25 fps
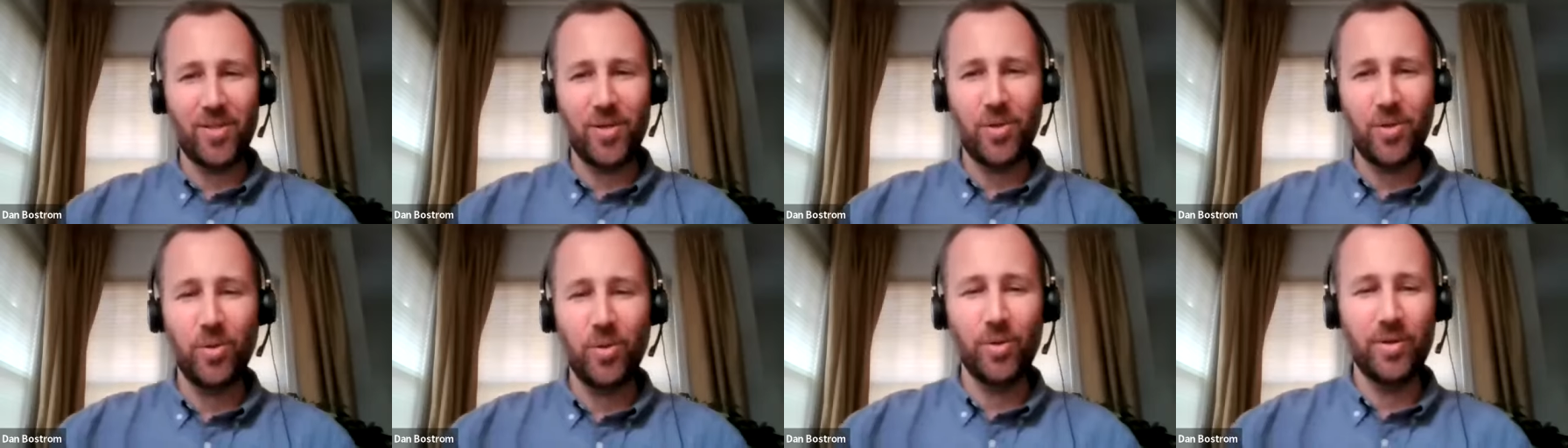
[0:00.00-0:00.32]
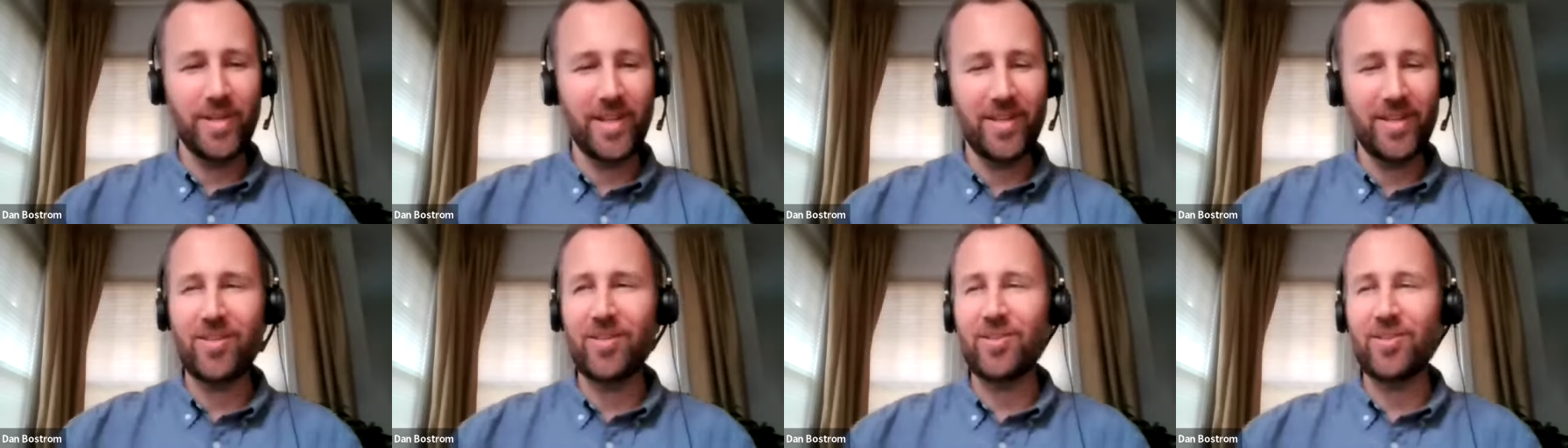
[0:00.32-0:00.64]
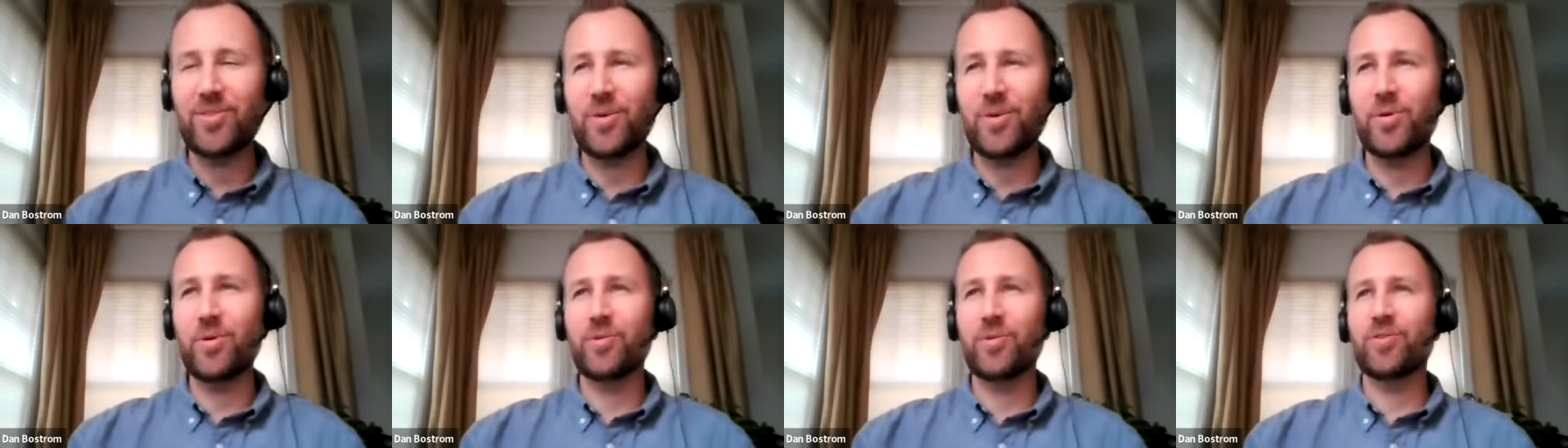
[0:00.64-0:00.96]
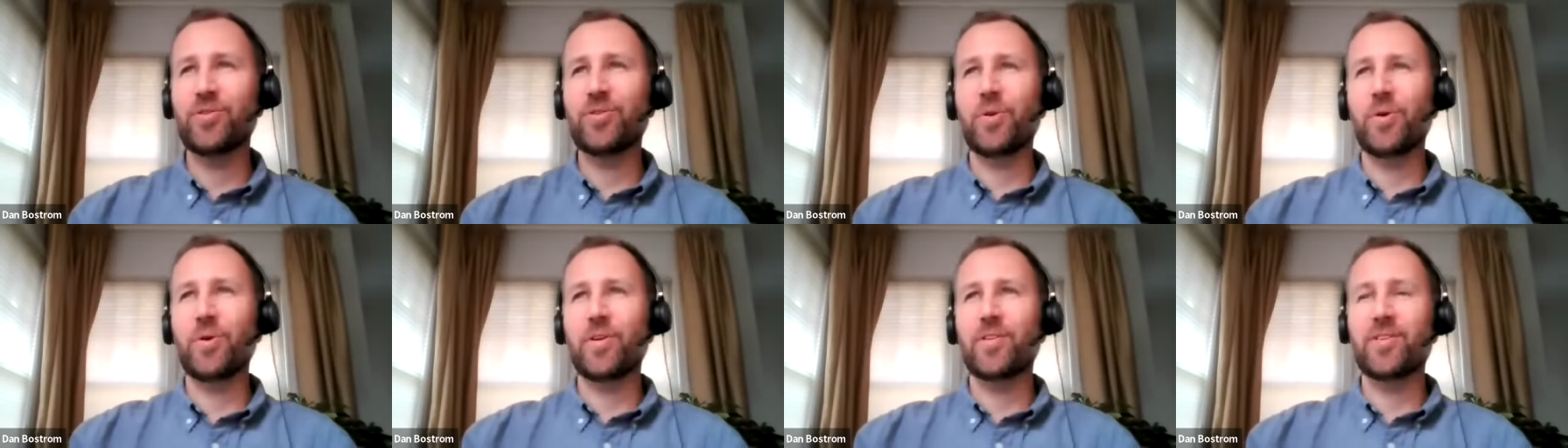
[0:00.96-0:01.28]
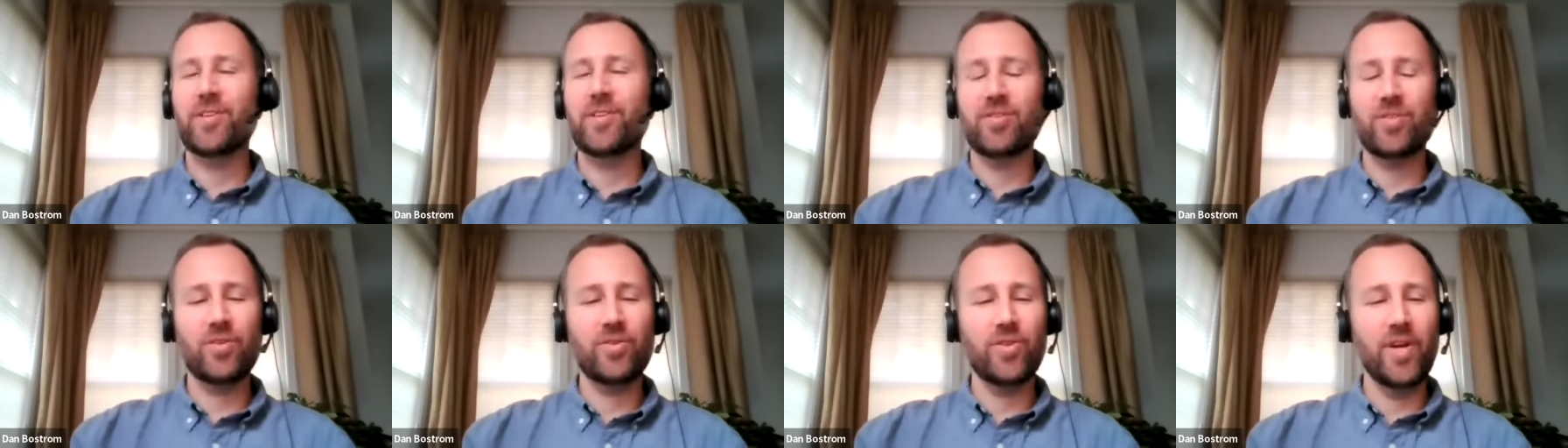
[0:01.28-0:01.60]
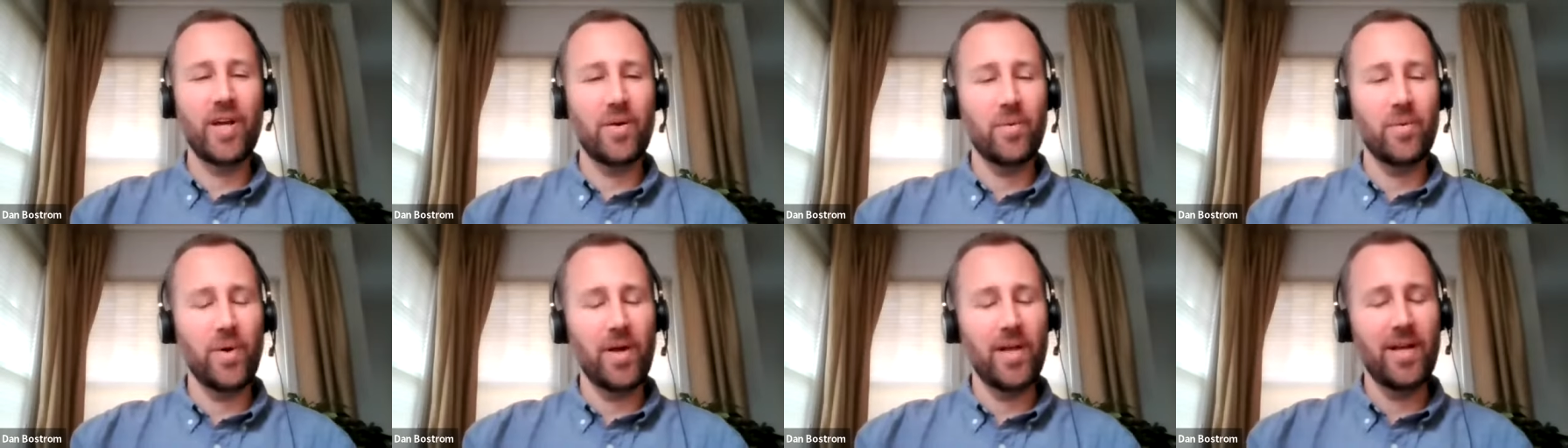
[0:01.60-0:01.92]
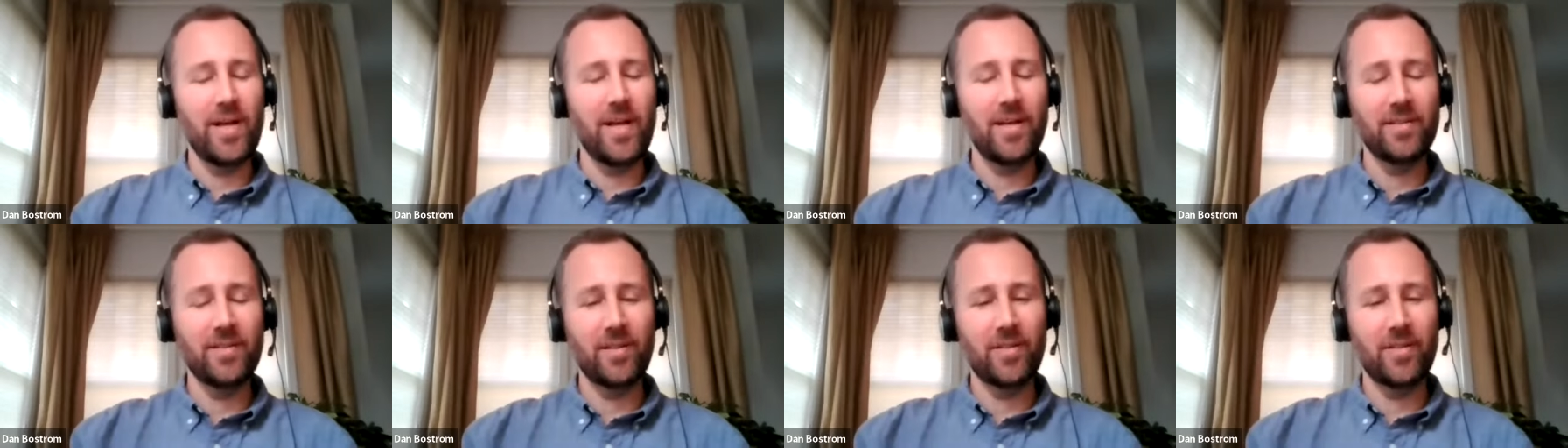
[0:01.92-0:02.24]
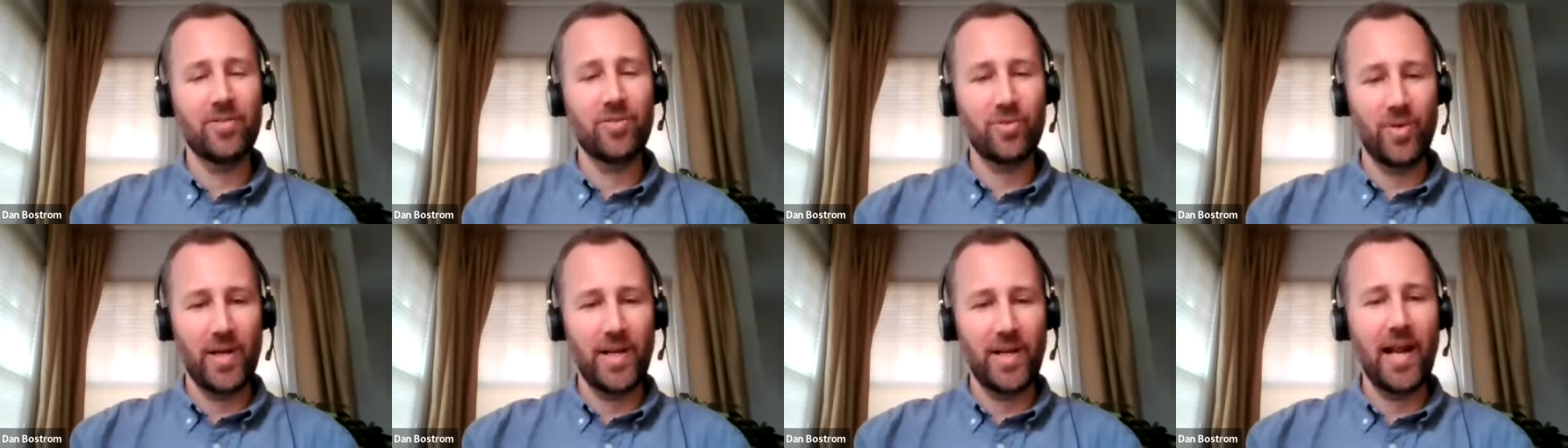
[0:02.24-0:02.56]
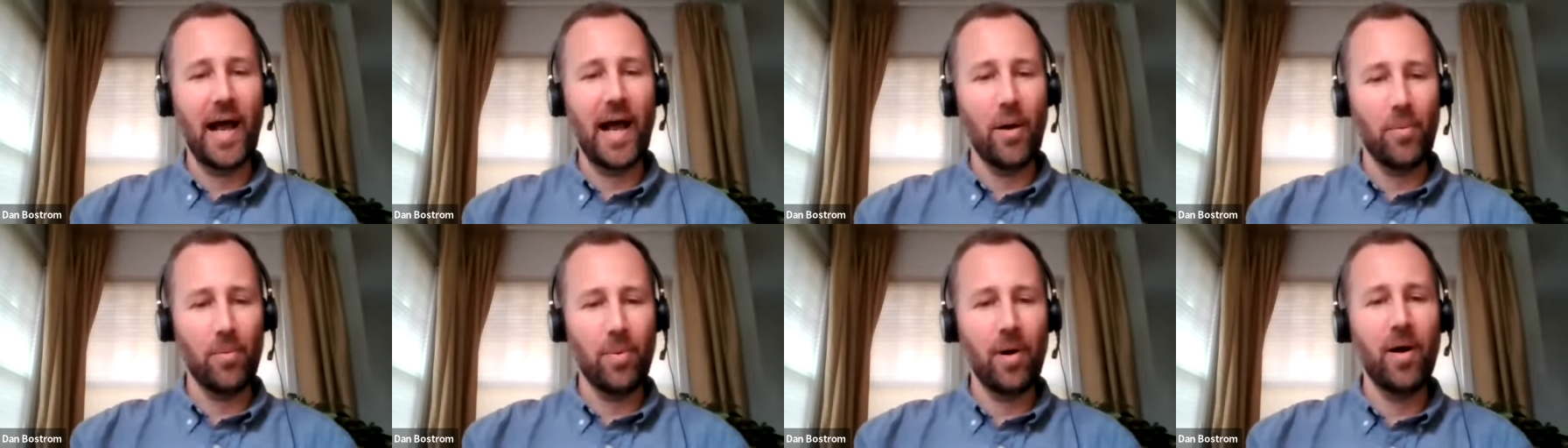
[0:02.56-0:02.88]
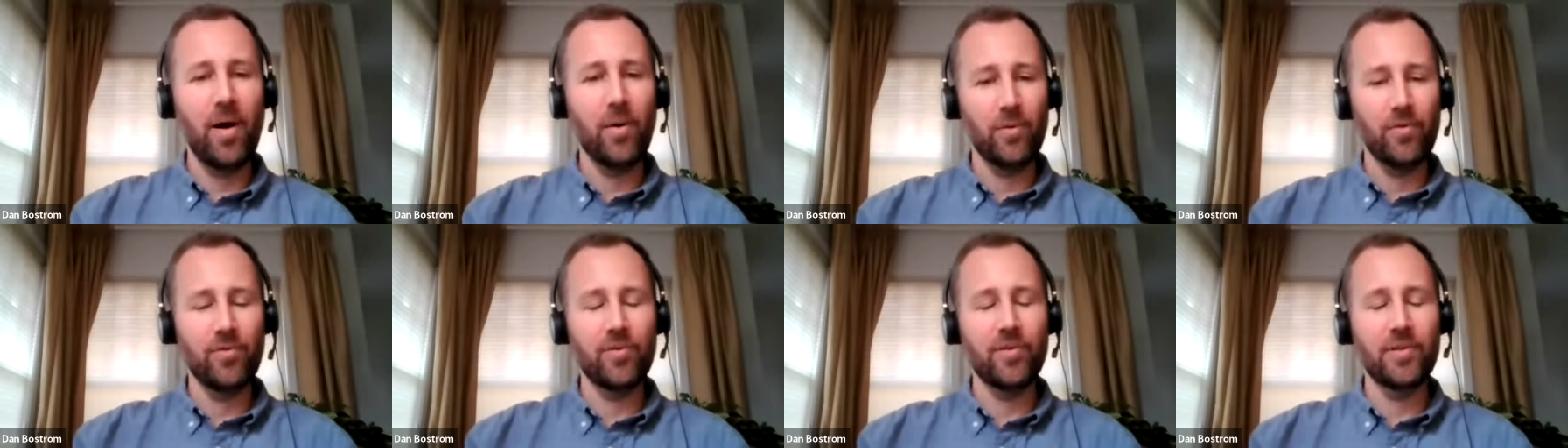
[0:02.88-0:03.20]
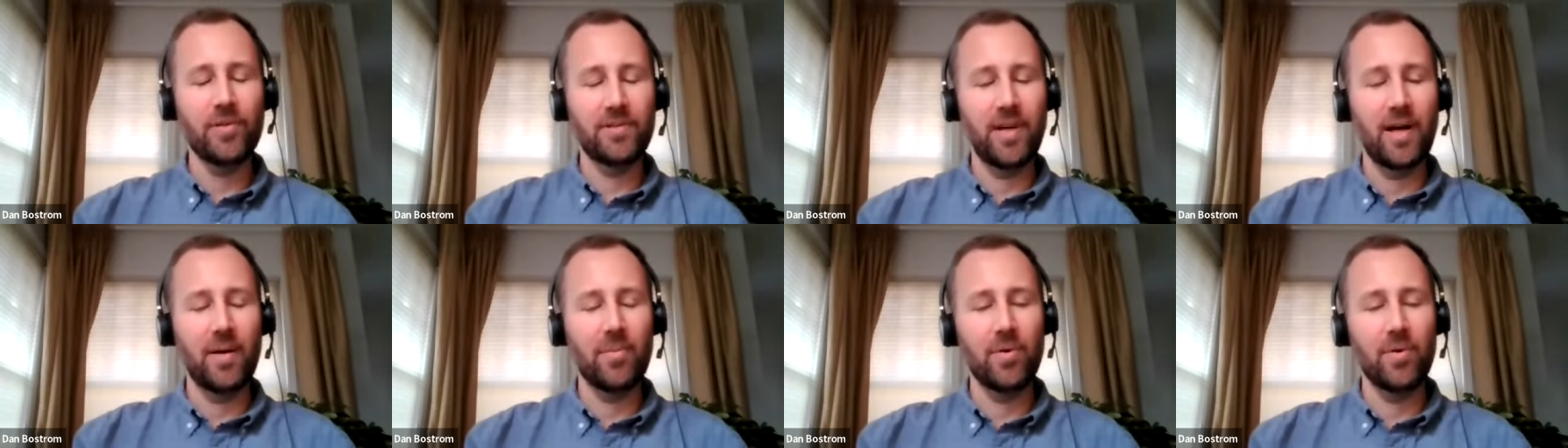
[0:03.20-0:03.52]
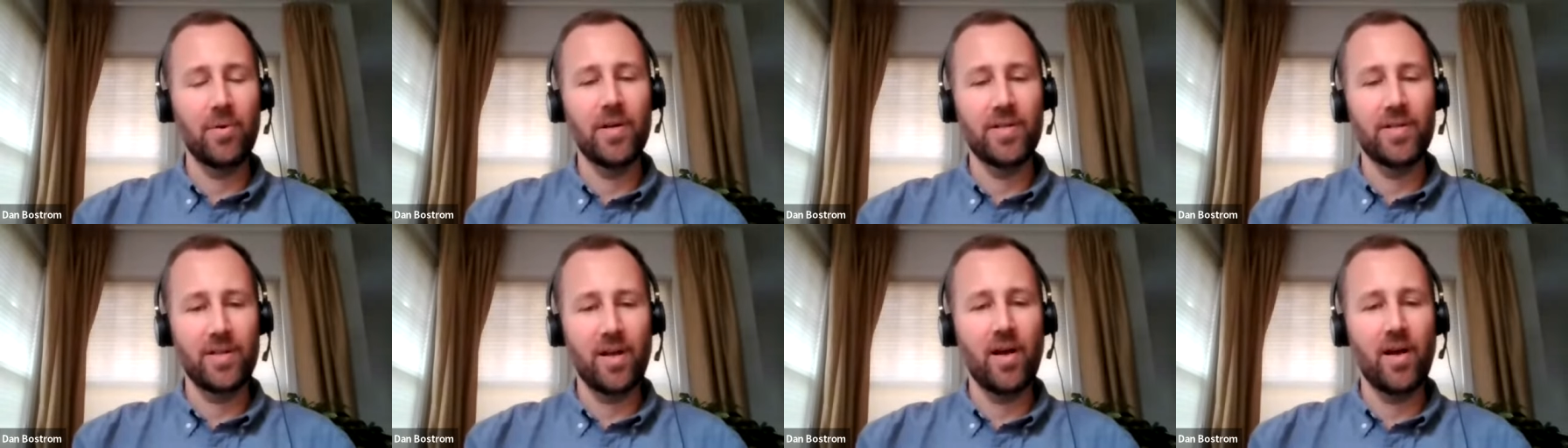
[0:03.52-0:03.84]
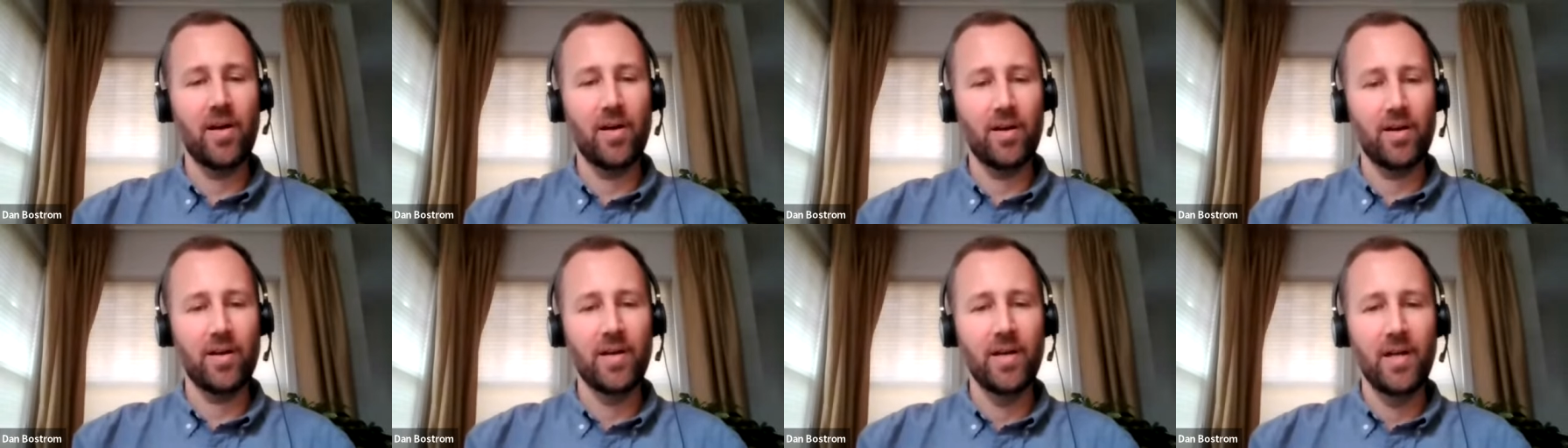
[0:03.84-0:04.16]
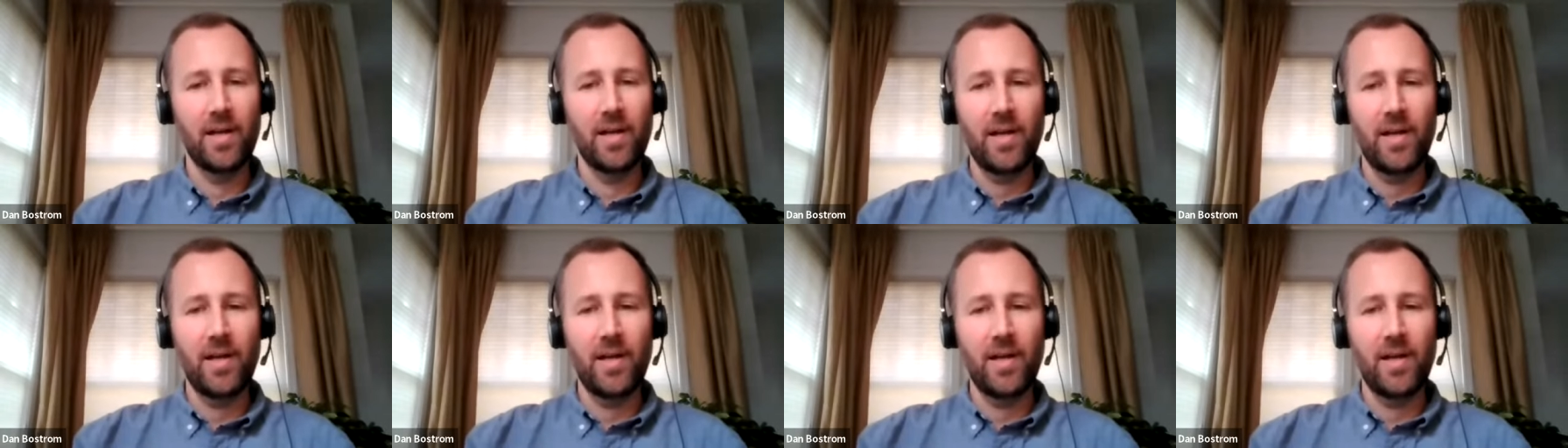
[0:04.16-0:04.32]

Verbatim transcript: a cool, that's such a cool story. Such a great way to illustrate how powerful libraries are.